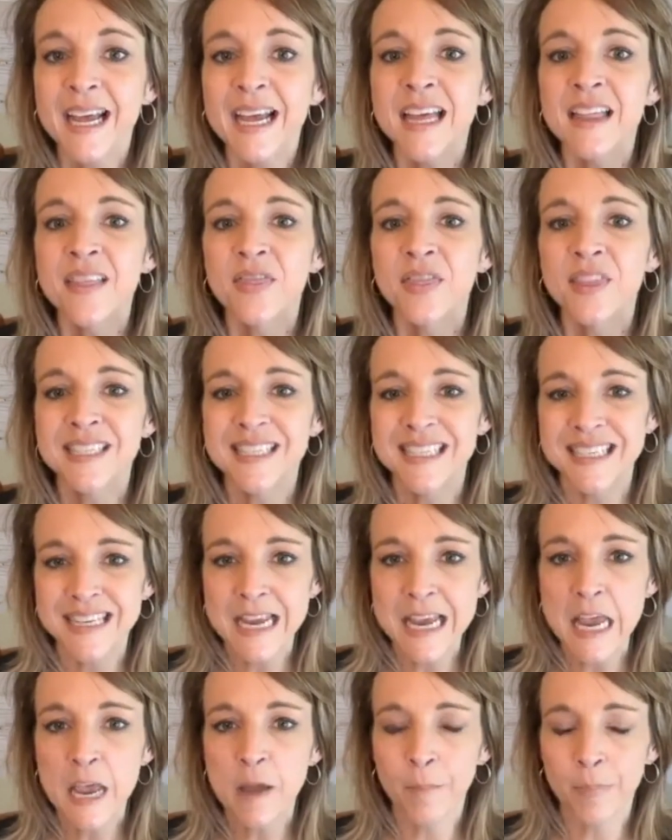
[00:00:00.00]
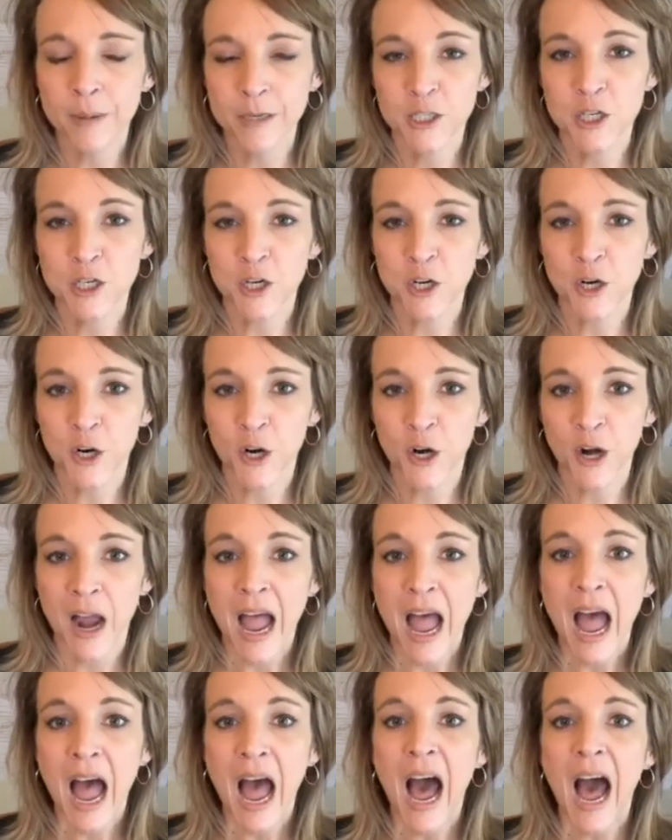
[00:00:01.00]
the temperature
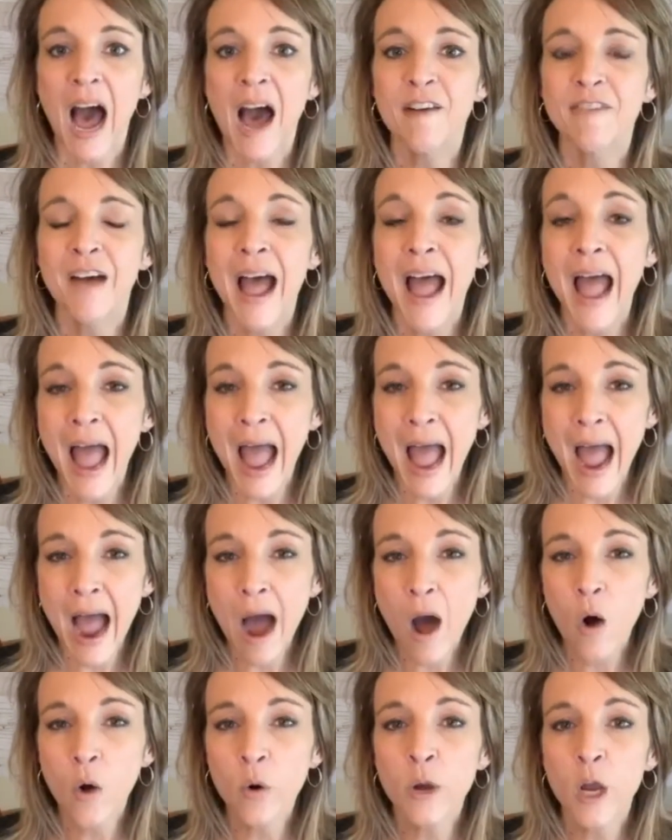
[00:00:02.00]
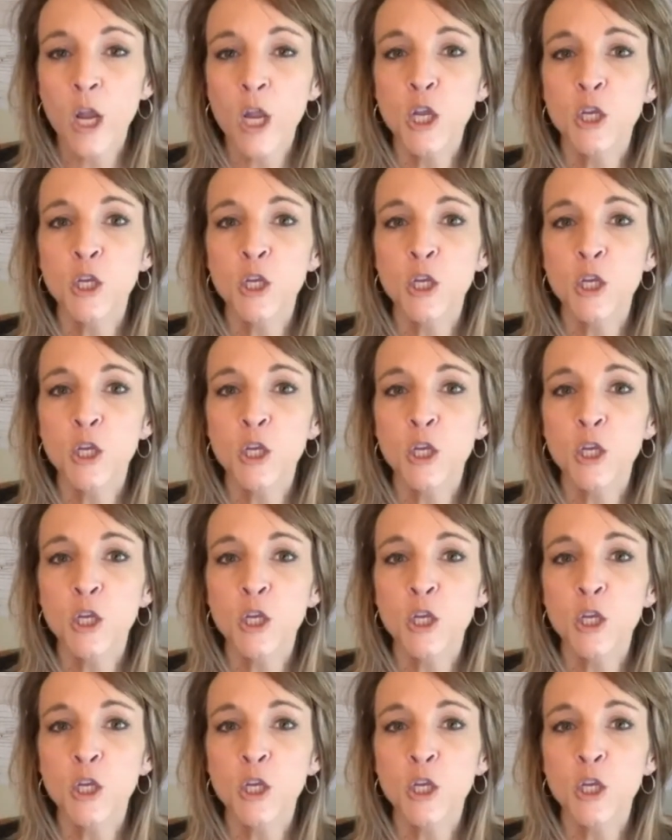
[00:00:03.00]
of how